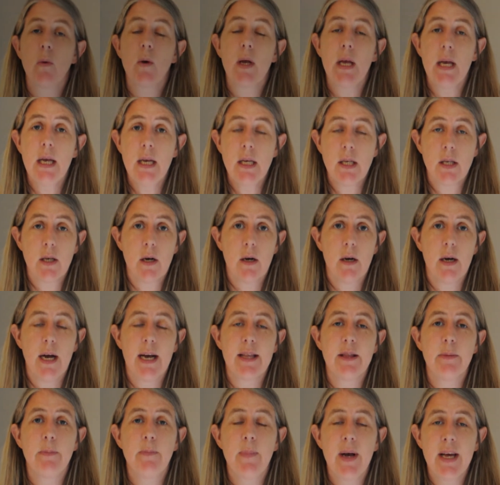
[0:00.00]
Esau
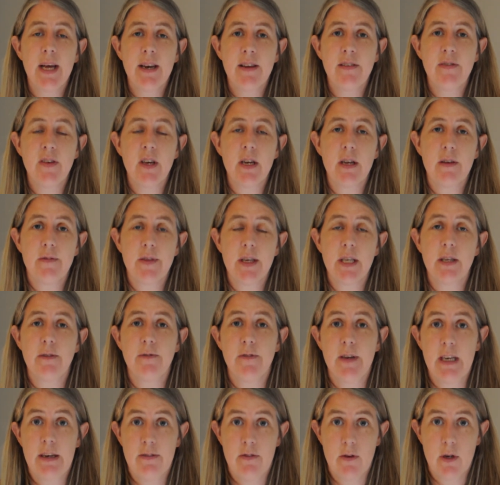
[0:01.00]
had the benefit of this
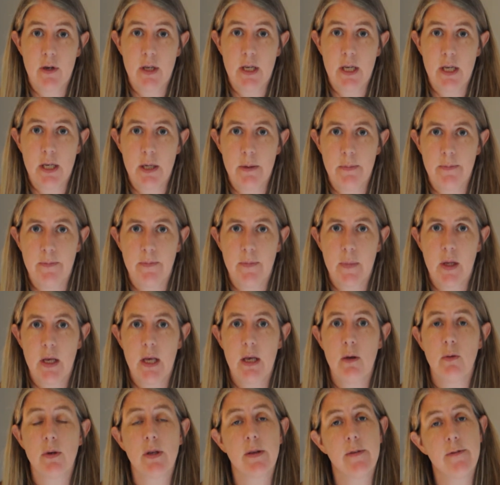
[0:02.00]
favoritism.
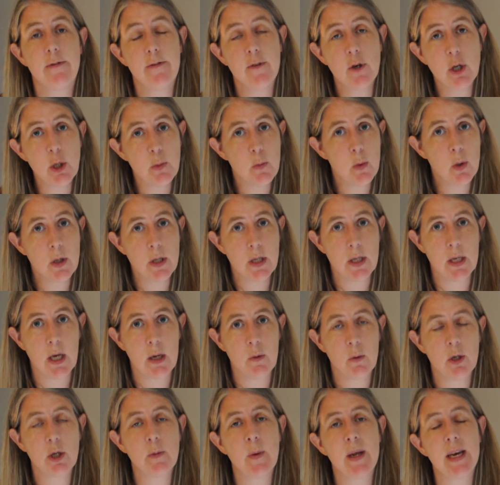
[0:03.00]
He was the firstborn son,
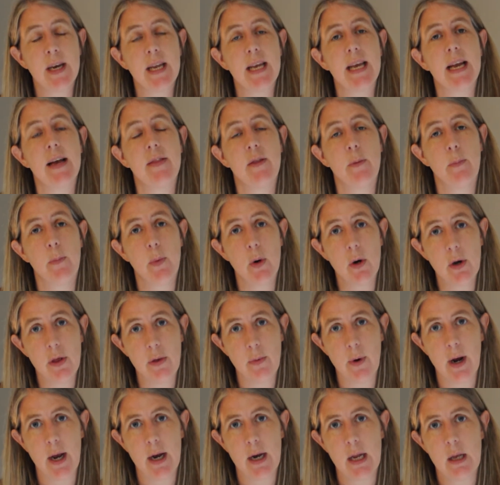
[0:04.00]
which meant he had the
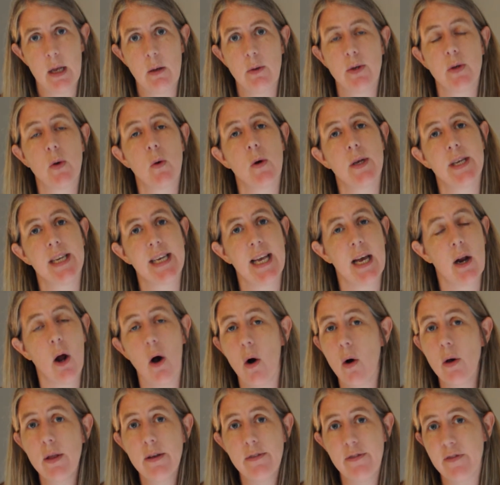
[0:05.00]
birthright. He was going to get
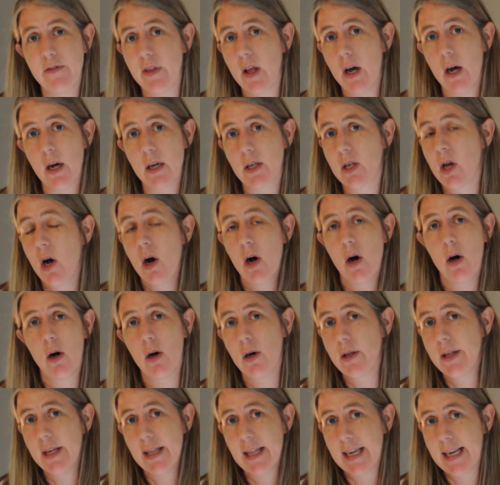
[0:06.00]
all the flocks,
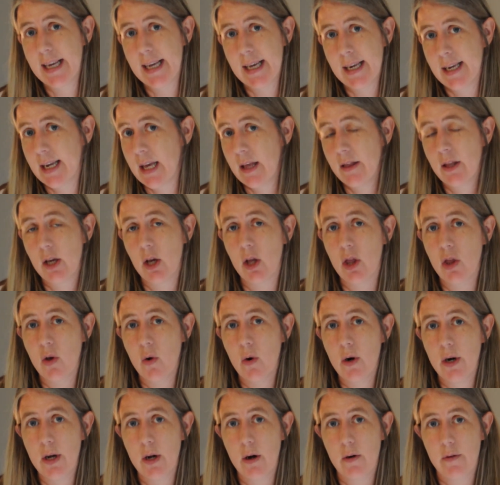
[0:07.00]
all the land, and the
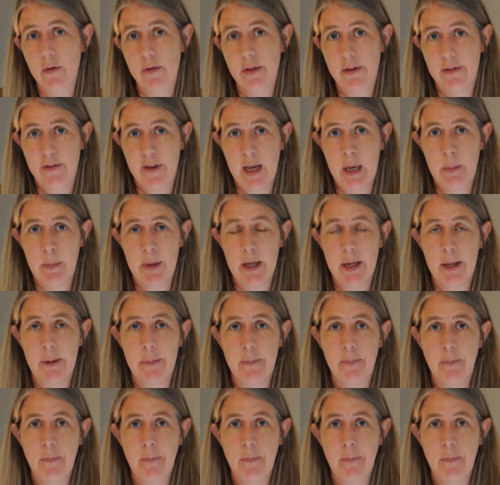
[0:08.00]
authority over the family.